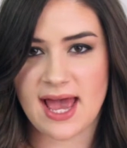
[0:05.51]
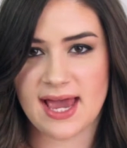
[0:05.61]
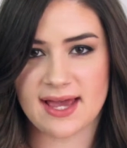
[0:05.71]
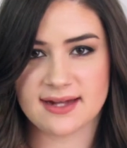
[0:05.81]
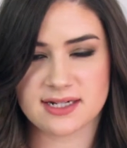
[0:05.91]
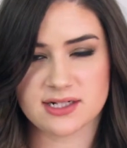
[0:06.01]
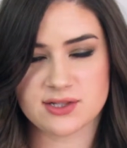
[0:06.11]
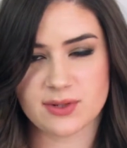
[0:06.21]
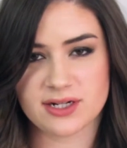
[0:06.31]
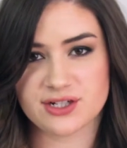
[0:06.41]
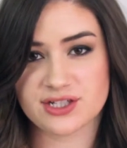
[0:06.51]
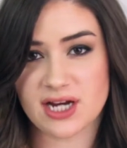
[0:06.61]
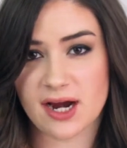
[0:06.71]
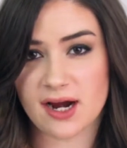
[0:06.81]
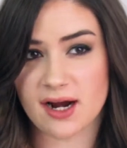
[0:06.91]
and I just wanted to
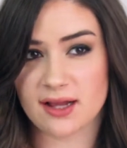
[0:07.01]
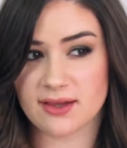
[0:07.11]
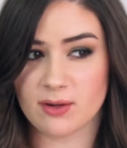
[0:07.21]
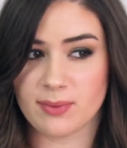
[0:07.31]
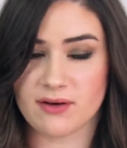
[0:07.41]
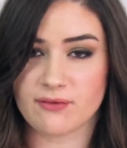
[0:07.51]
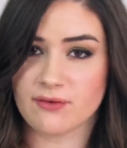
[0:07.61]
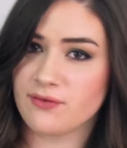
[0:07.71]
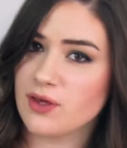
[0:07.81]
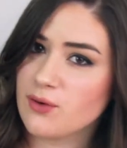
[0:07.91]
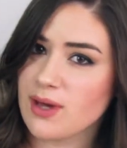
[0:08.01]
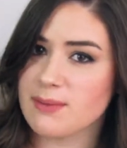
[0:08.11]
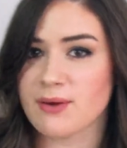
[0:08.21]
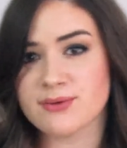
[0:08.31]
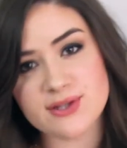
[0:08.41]
share a little bit of review
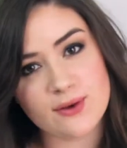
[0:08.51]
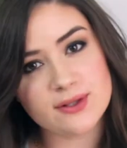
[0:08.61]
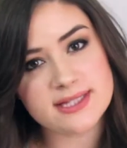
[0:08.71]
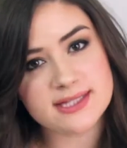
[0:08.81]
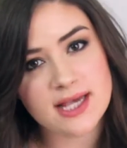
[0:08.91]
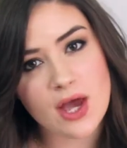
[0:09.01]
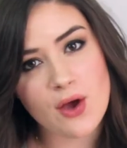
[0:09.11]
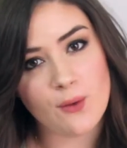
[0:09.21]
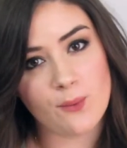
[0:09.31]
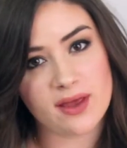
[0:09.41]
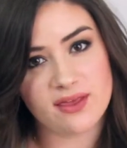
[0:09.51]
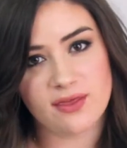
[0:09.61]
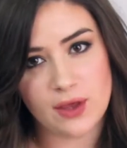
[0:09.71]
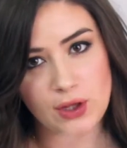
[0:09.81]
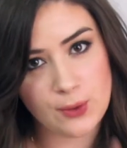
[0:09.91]
and my results
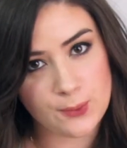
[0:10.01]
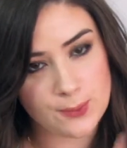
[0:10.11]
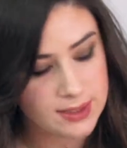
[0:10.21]
with you.